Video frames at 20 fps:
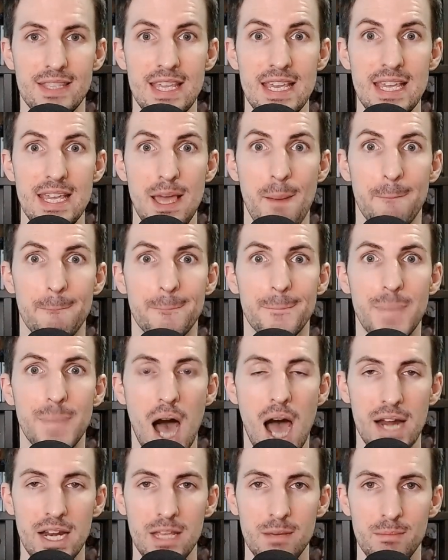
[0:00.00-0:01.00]
the
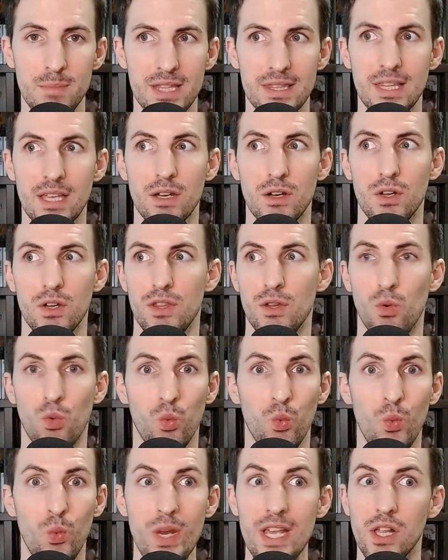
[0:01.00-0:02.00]
embodiment, the
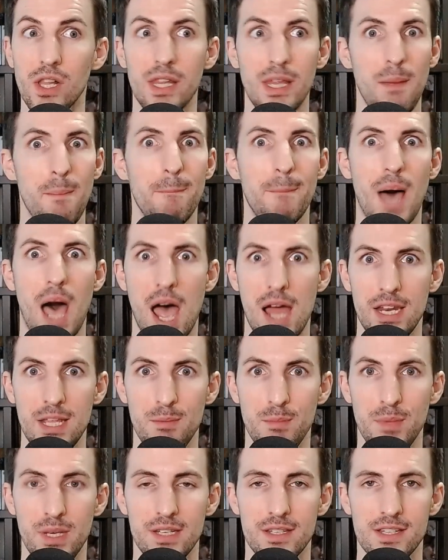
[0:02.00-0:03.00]
real
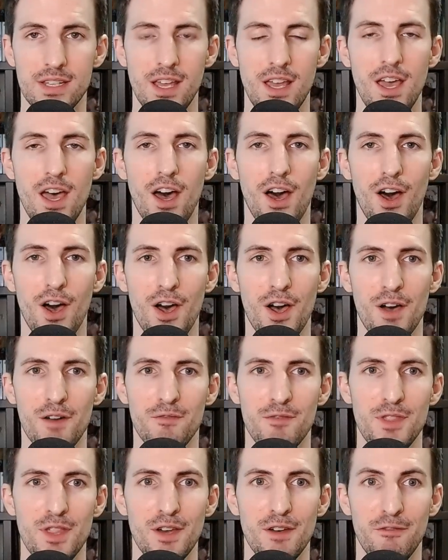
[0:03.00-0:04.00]
embodiment
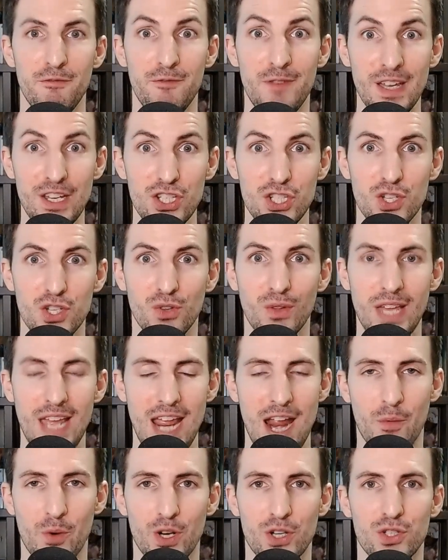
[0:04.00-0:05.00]
of the fictional
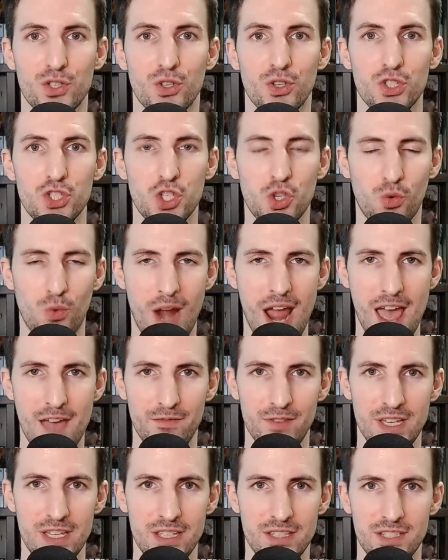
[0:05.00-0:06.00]
character
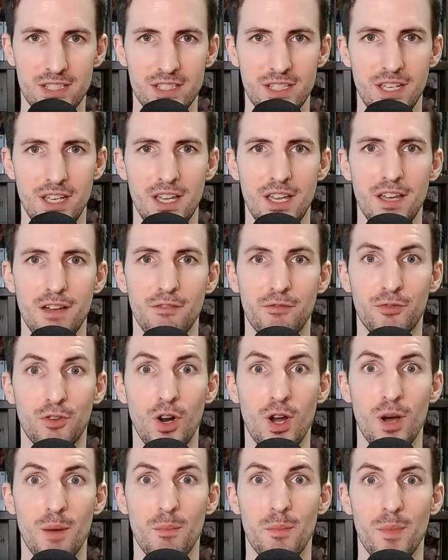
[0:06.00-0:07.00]
Travis
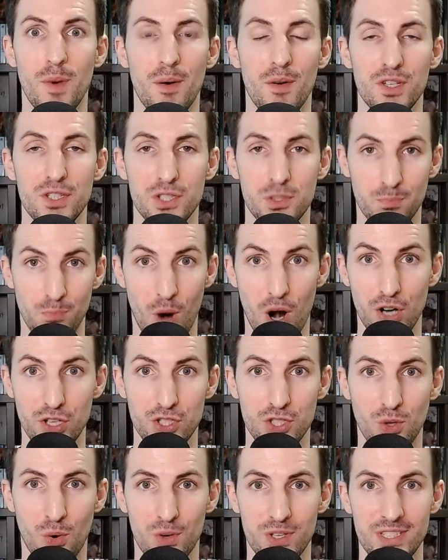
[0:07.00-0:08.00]
from Martin
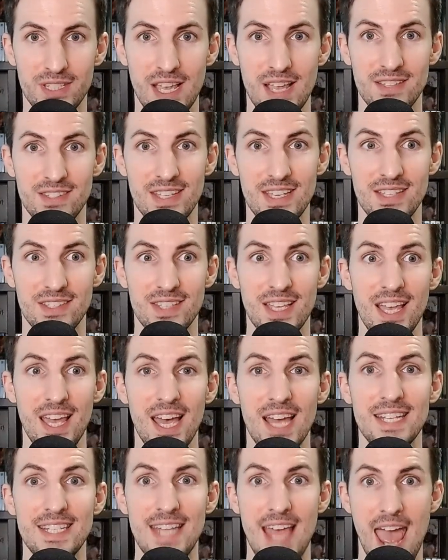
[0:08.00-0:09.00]
Scorsese's
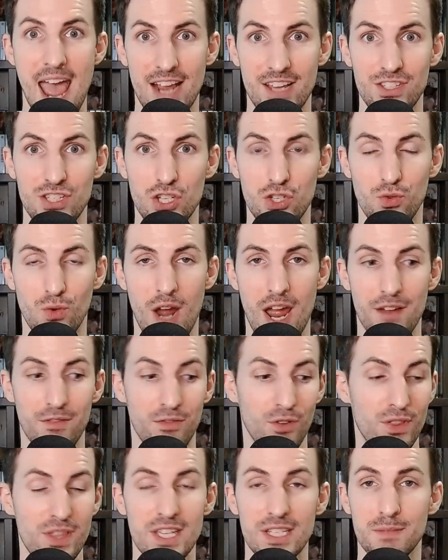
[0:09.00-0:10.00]
A Taxi
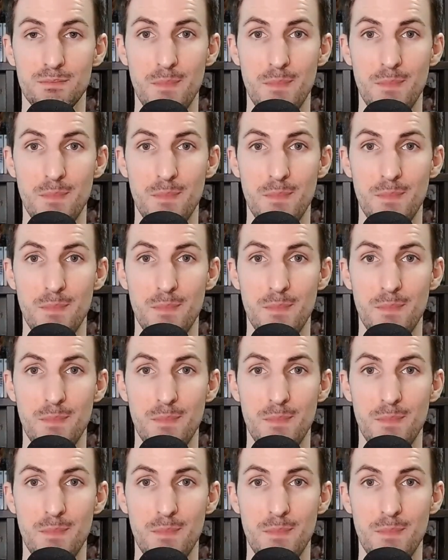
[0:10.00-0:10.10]
Driver. This